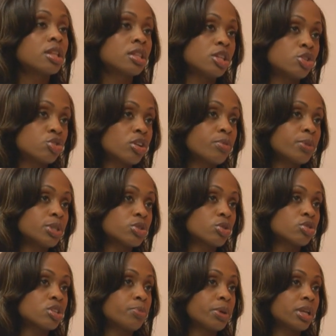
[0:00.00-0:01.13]
The treatments are
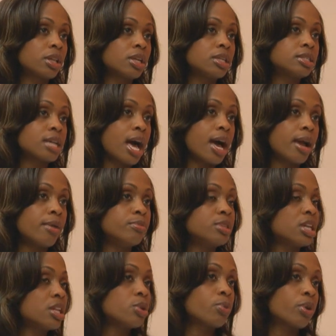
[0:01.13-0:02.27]
typically timed
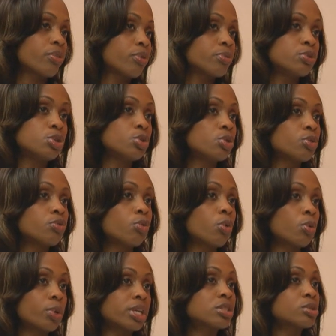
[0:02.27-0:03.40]
anywhere from 2 to 4
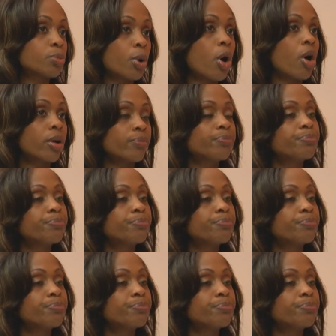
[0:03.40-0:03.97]
weeks apart.